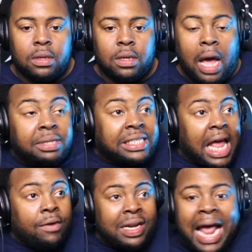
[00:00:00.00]
I'm
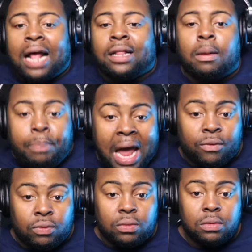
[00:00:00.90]
staring down the
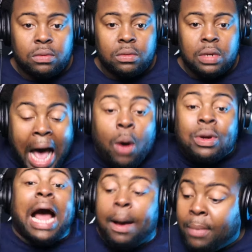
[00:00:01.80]
barrel. I don't
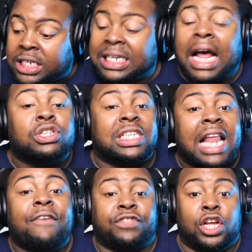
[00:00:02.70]
got much else
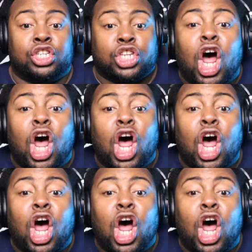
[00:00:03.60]
left to do.